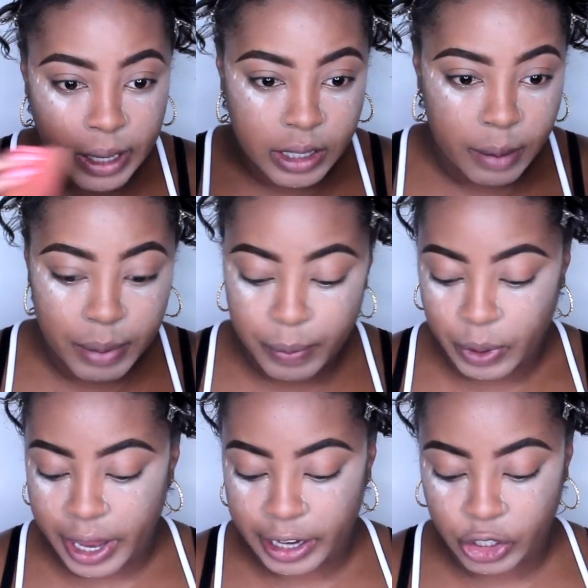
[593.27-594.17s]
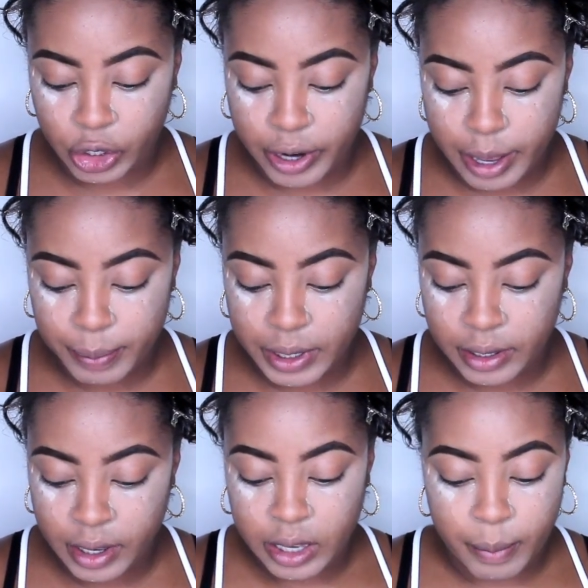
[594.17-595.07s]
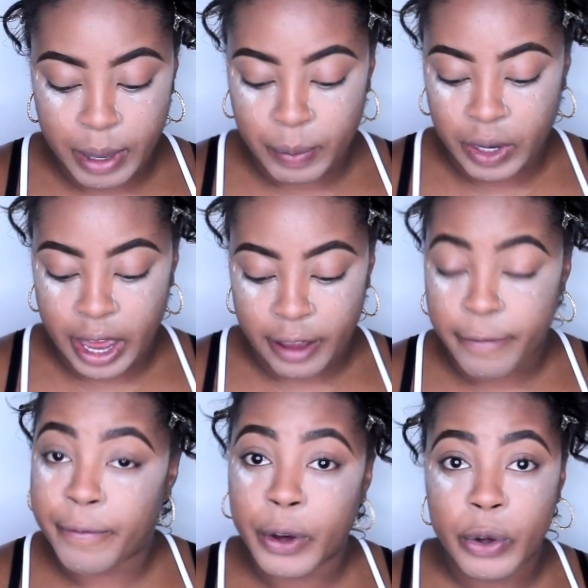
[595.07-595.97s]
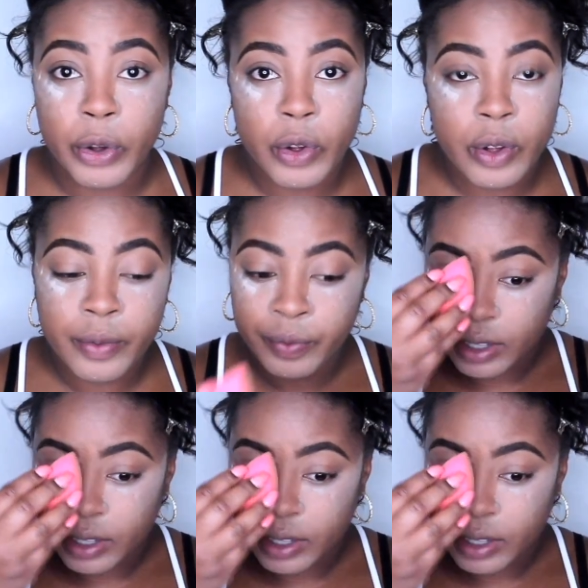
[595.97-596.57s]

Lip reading: Some people like trips, some people like food,